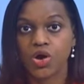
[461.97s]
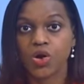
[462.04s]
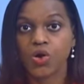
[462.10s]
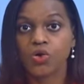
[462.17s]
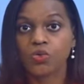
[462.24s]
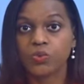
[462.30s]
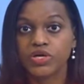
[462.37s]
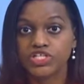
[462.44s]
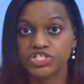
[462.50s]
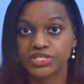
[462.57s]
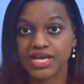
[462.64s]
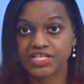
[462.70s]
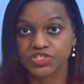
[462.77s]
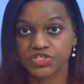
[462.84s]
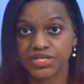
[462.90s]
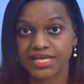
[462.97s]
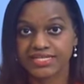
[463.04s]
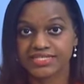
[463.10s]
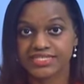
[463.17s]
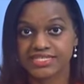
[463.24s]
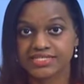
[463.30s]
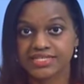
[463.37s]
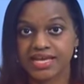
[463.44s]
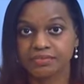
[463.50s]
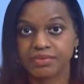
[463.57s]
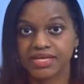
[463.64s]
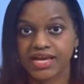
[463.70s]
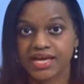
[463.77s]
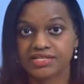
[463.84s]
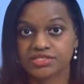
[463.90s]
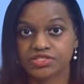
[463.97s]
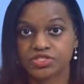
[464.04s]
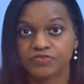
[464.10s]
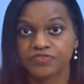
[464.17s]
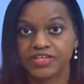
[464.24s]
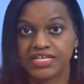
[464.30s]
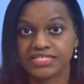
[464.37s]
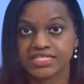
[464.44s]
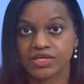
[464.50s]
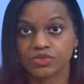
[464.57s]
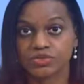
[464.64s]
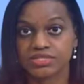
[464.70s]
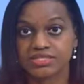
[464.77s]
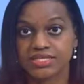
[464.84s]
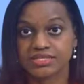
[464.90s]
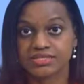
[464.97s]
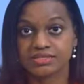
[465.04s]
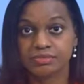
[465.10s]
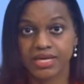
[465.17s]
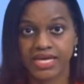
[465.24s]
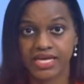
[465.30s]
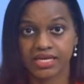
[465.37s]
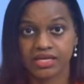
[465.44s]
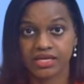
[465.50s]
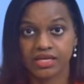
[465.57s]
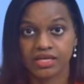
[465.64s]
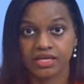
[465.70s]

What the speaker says: or which nationalities had been asked to fill it out since May.